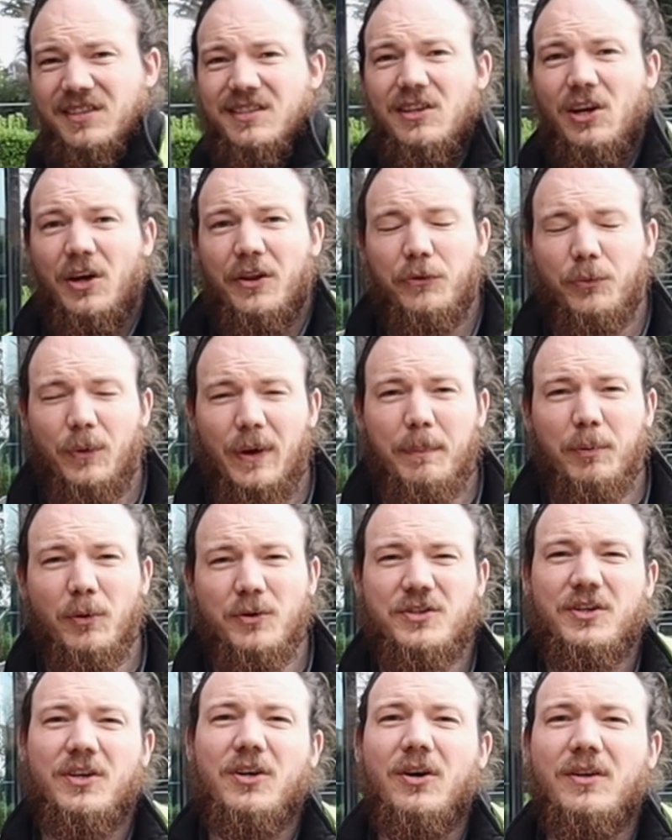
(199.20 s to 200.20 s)
us in our 3
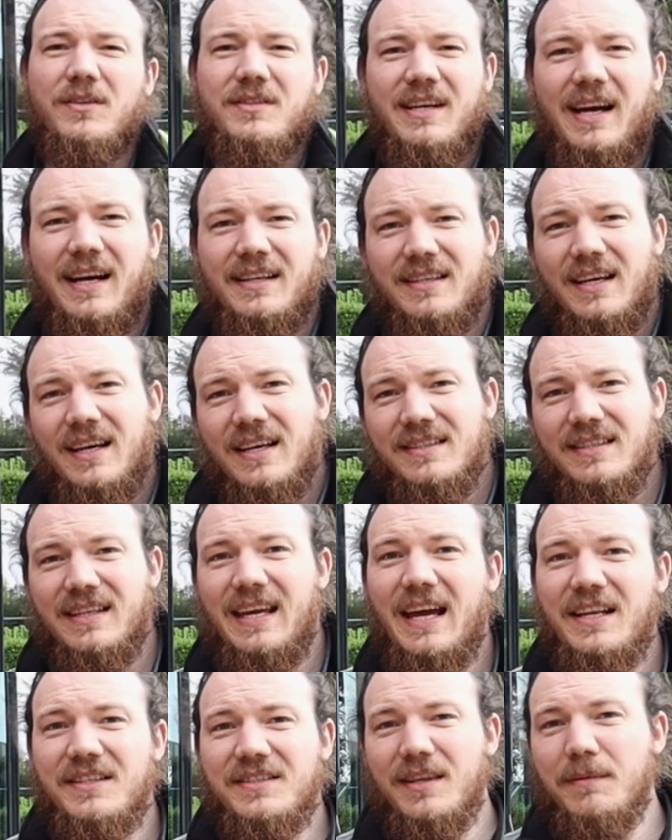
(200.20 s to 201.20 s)
points of contact to
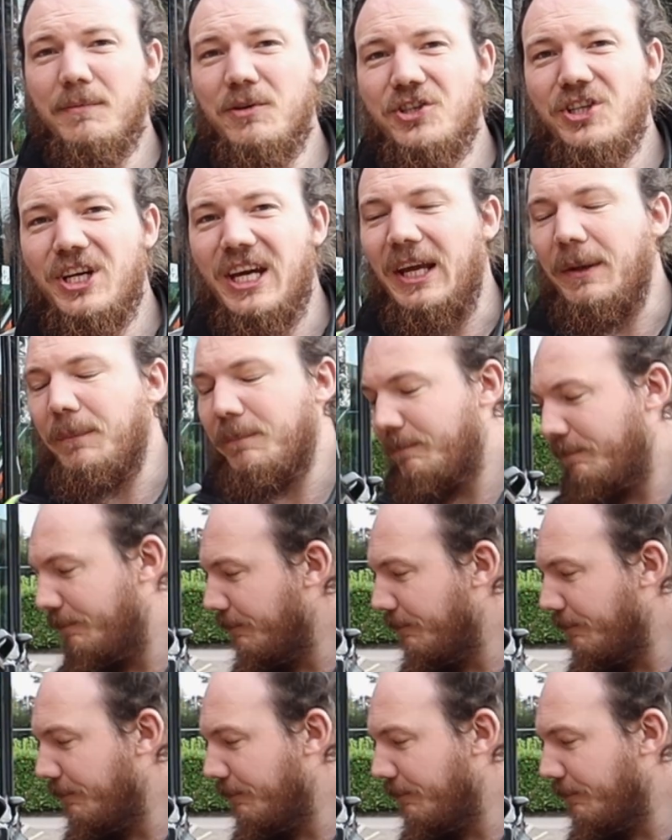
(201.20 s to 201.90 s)
get into the machine.